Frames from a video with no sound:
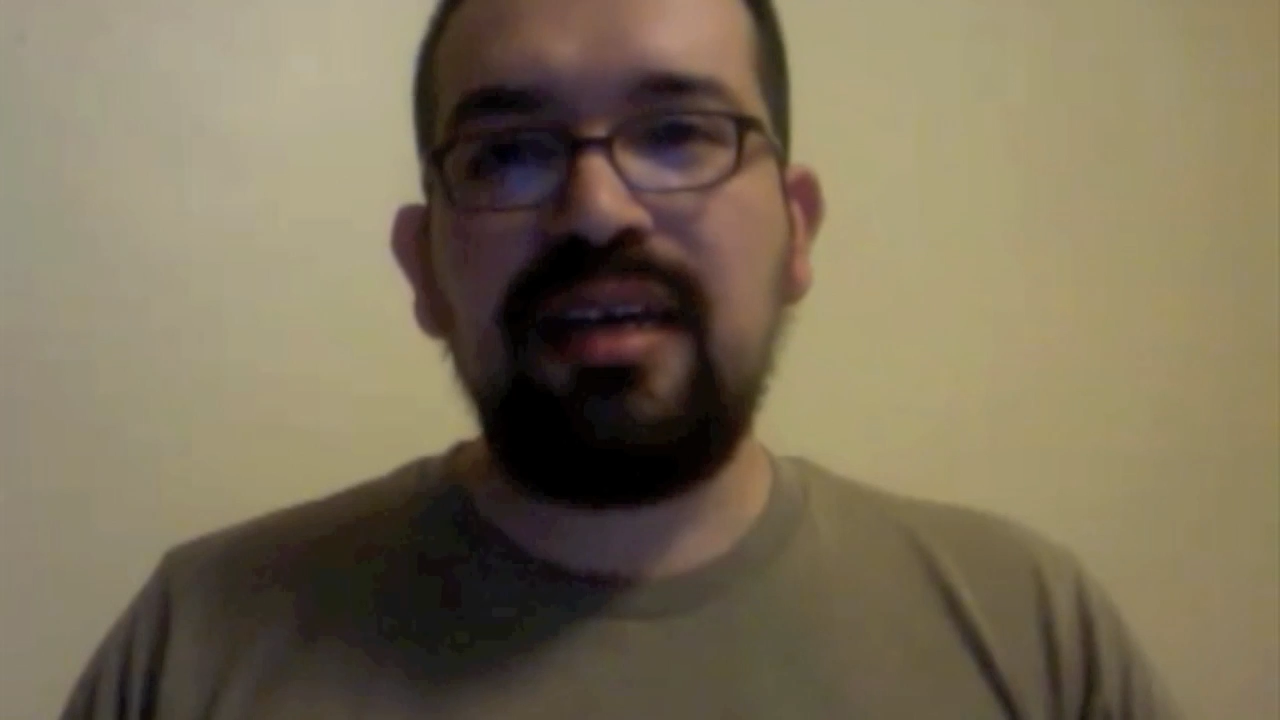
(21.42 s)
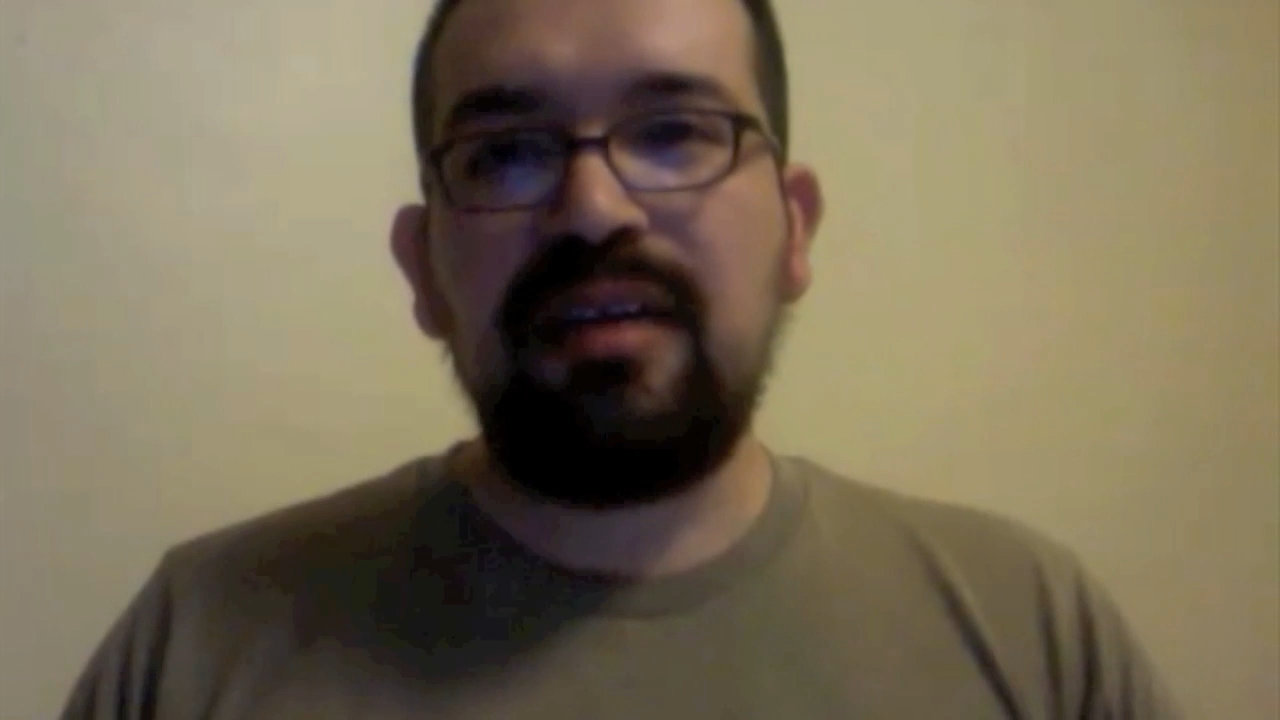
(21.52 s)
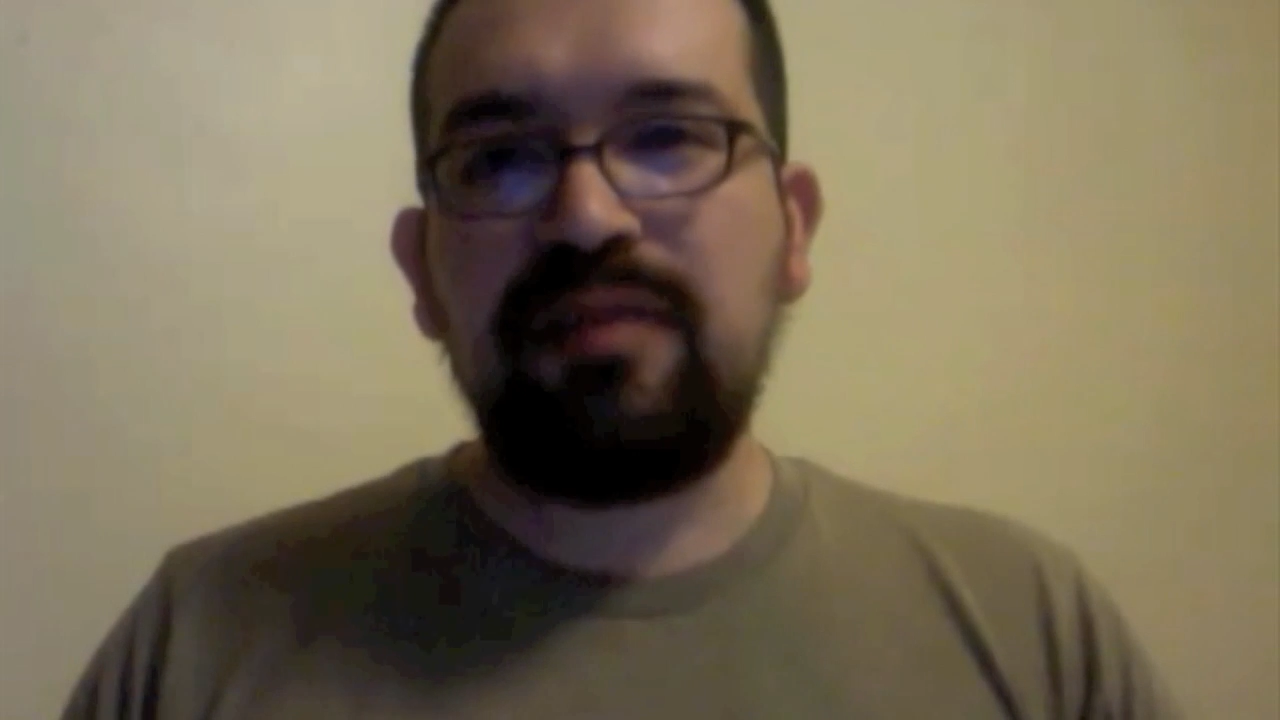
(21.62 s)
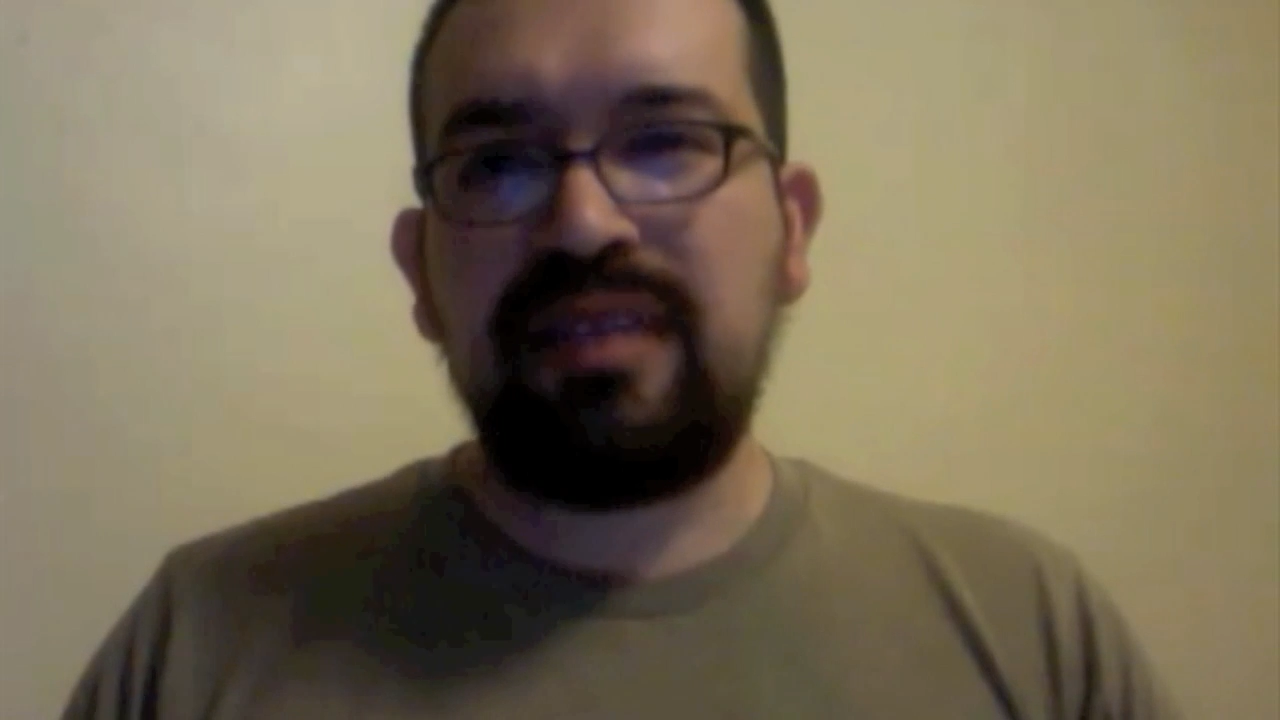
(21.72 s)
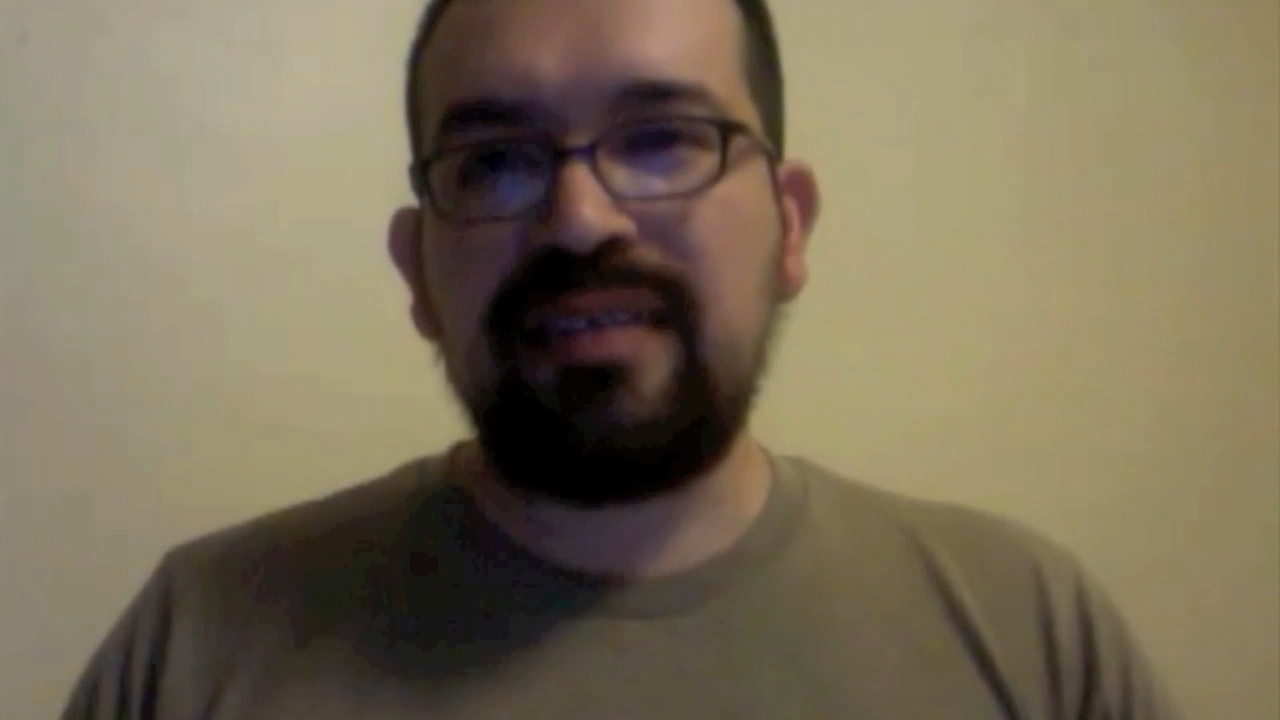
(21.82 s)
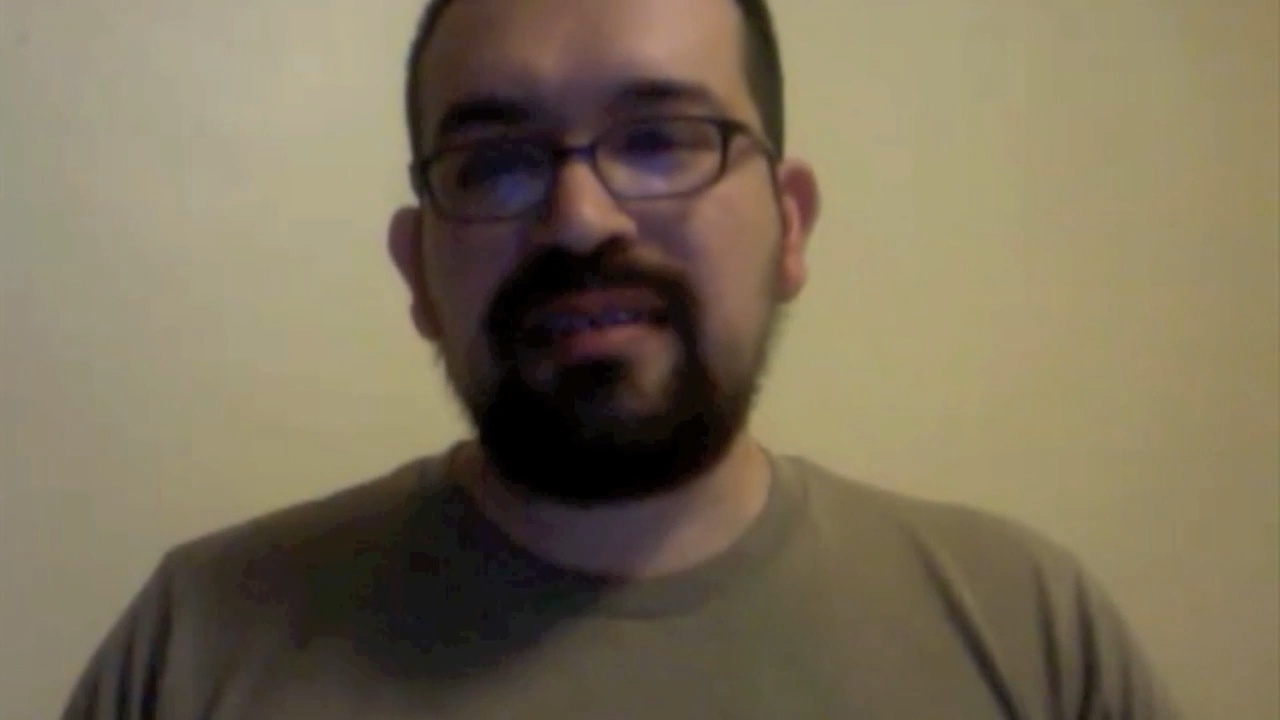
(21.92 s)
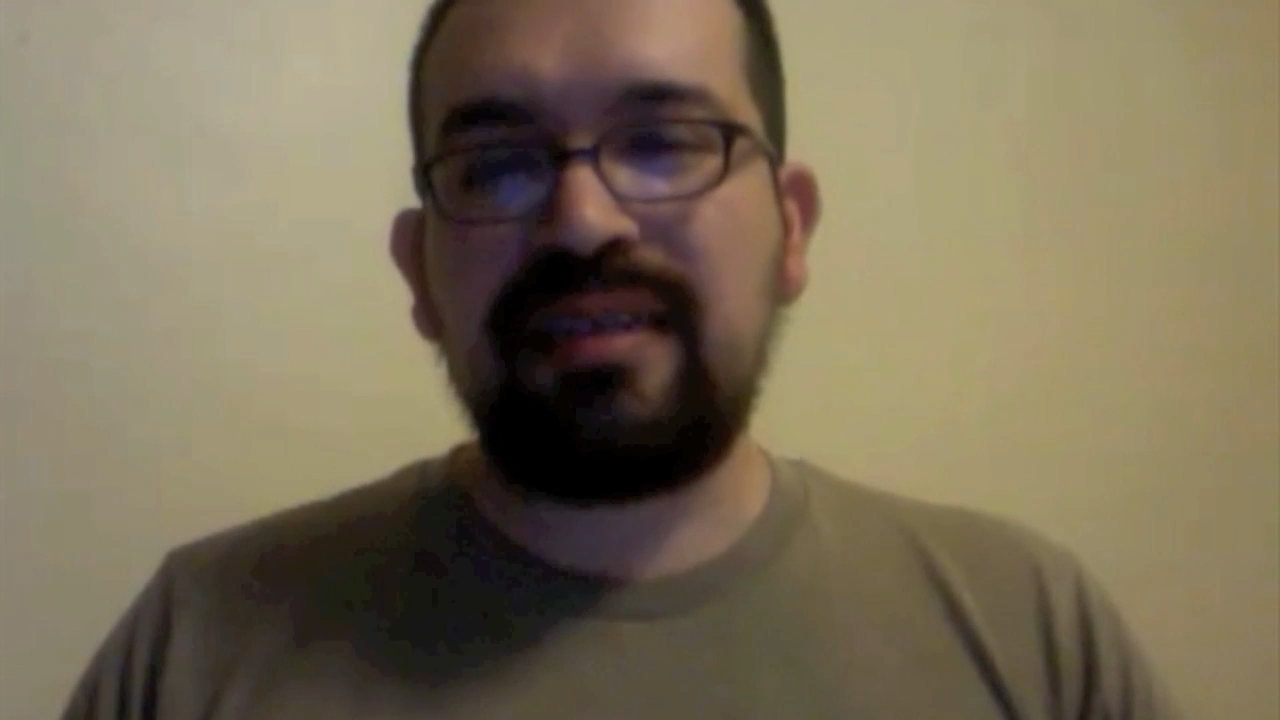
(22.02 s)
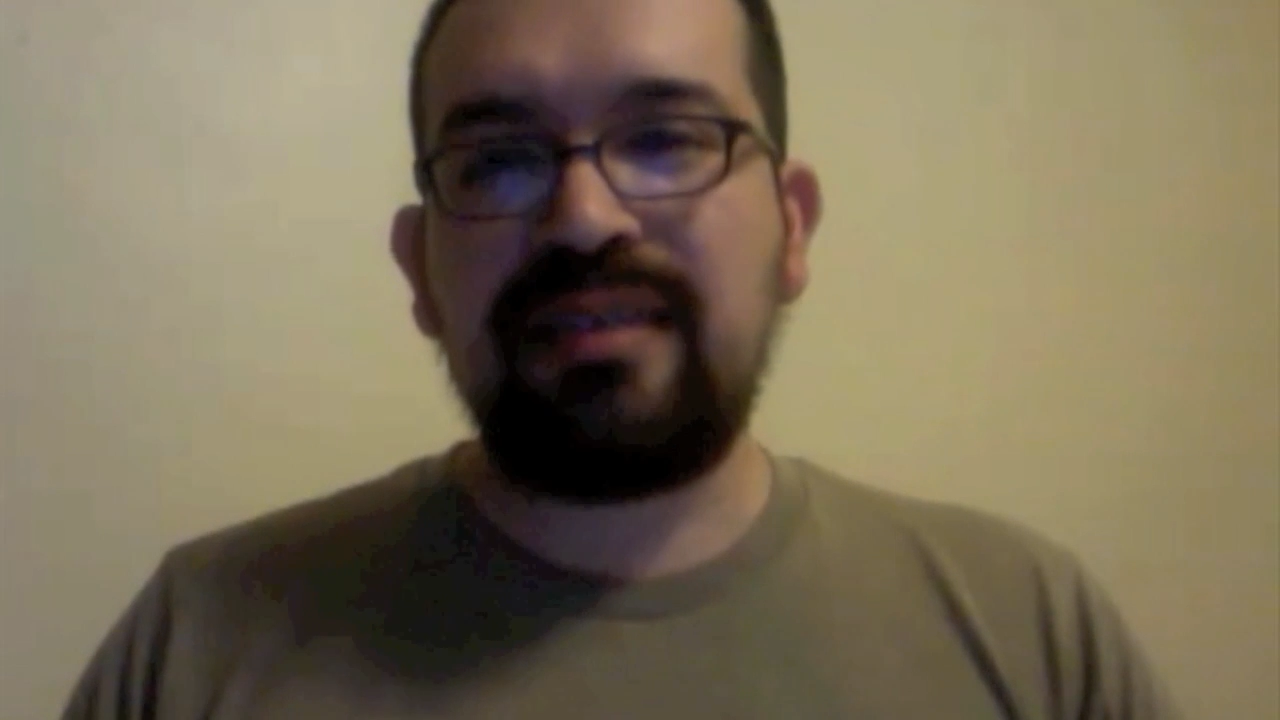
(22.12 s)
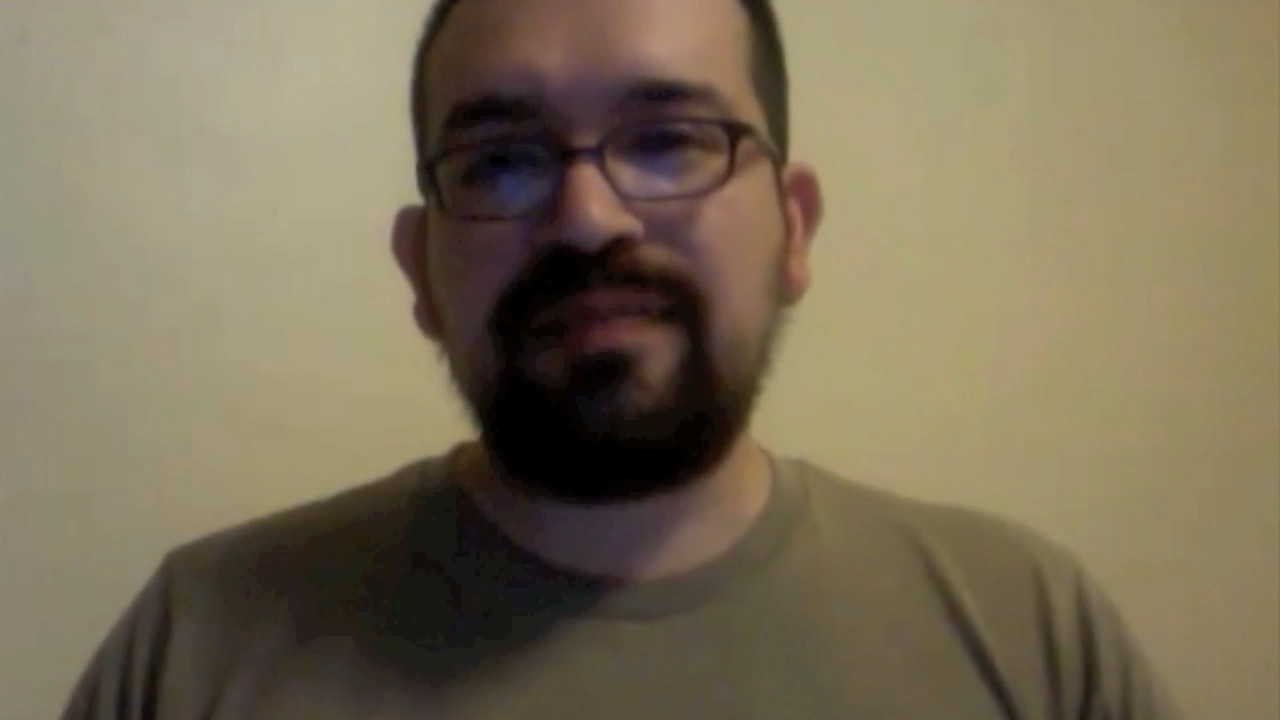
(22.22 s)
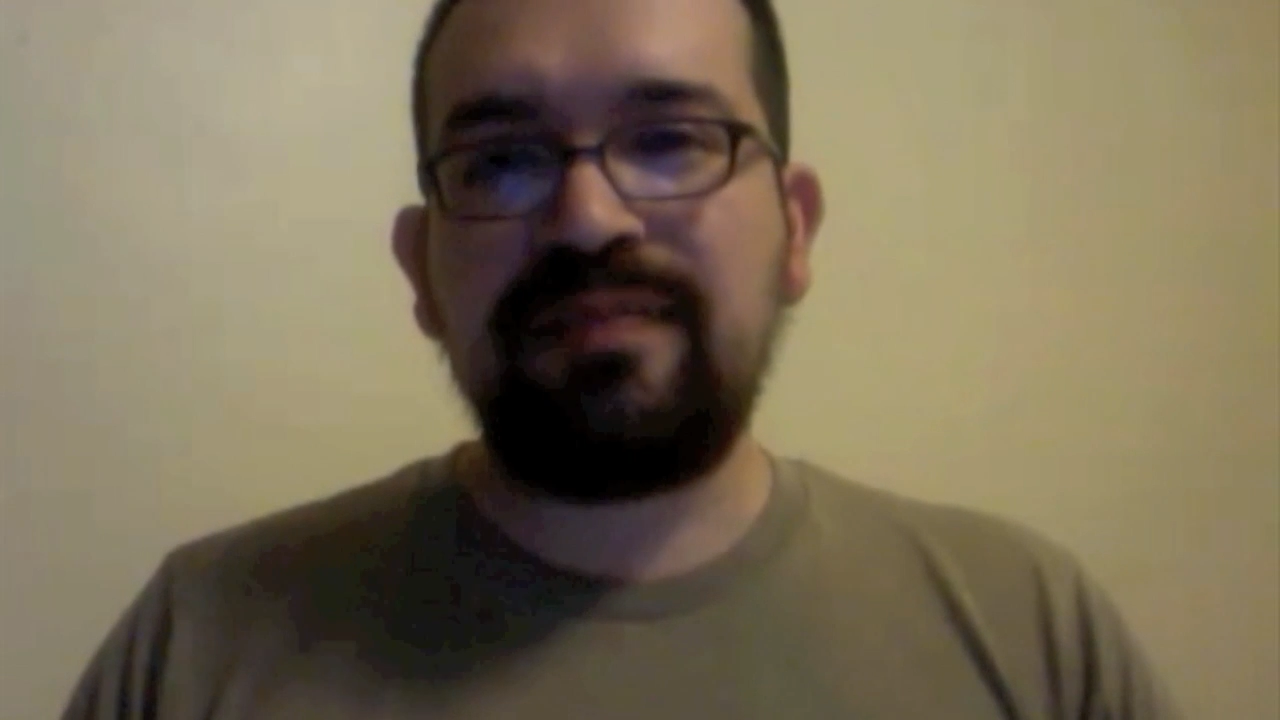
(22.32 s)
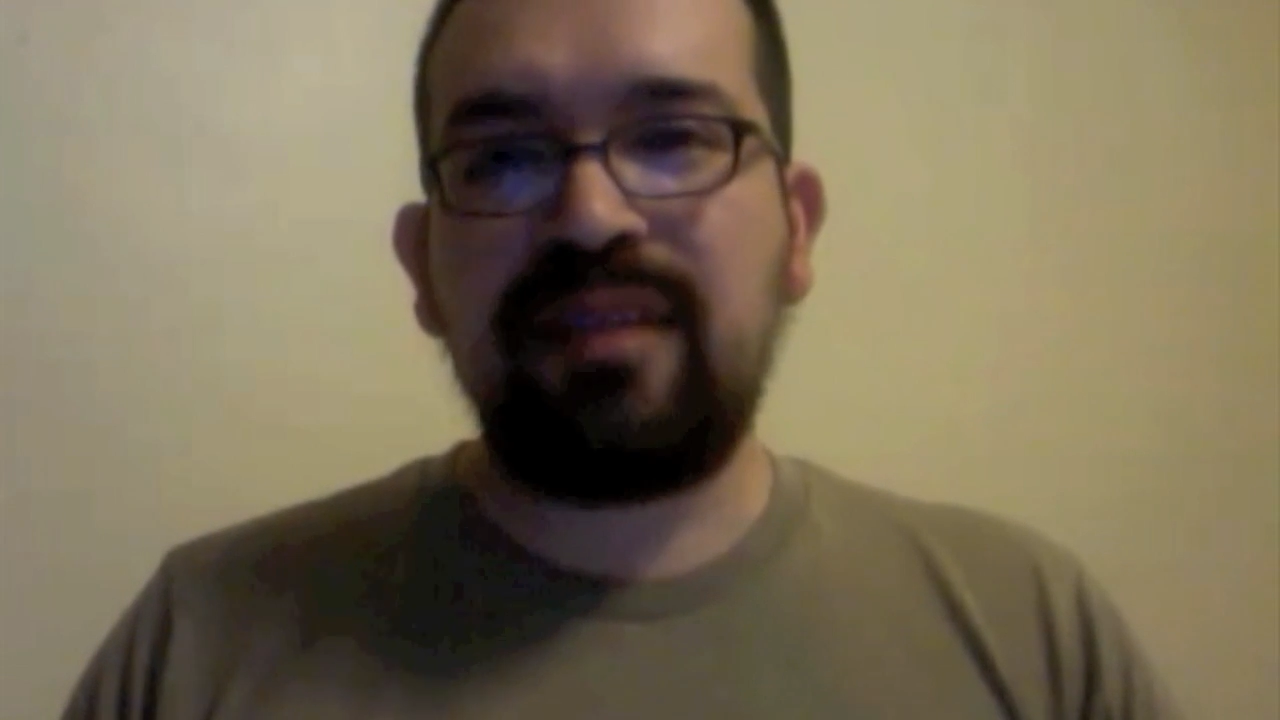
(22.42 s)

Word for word: With that said,